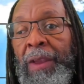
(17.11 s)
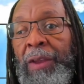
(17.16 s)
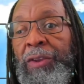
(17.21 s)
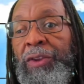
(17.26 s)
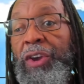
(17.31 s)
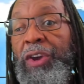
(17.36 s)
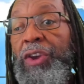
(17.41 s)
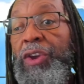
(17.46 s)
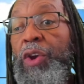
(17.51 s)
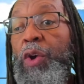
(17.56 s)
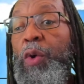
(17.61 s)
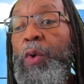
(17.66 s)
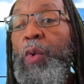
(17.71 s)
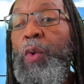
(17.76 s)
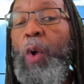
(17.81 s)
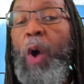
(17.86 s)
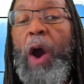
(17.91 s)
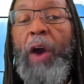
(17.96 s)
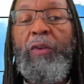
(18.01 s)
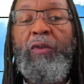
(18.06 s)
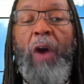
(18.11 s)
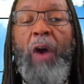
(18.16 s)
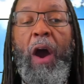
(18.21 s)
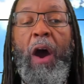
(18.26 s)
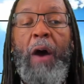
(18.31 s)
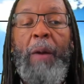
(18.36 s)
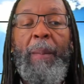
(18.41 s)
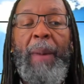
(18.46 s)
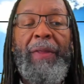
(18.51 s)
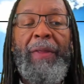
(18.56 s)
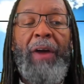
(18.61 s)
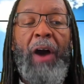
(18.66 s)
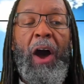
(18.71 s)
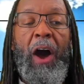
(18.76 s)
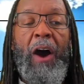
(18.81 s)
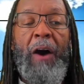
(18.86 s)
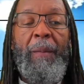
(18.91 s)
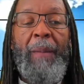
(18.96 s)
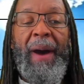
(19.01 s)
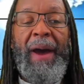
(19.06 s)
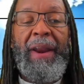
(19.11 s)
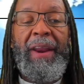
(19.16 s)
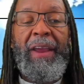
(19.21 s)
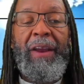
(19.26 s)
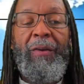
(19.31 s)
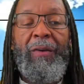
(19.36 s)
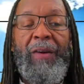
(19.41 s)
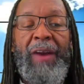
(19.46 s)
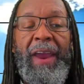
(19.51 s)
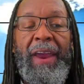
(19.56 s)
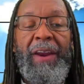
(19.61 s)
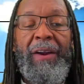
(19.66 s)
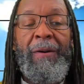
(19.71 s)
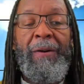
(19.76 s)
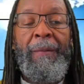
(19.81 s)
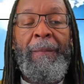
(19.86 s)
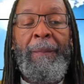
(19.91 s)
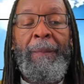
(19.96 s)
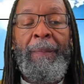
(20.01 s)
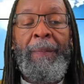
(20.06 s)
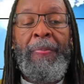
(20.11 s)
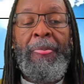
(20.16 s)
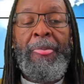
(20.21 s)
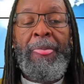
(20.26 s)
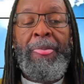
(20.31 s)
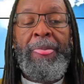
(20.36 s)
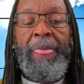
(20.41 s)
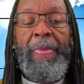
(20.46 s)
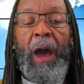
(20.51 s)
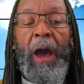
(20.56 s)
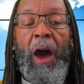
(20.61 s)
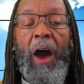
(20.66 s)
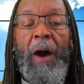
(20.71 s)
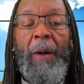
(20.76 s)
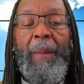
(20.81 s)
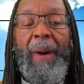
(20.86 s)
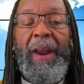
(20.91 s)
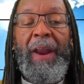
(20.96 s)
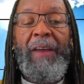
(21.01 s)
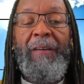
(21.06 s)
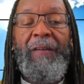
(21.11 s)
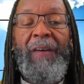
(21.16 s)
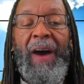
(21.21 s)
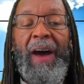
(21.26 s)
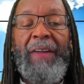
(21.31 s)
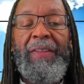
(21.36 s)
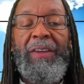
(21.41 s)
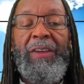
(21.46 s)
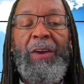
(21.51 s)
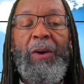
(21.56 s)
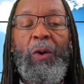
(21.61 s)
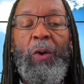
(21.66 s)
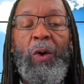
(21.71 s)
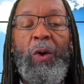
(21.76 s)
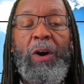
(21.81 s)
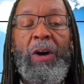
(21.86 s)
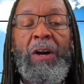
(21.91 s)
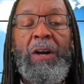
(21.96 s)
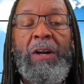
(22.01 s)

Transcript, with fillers: To you who are drawn by the Almighty Creator, the Almighty Father Yahuwah,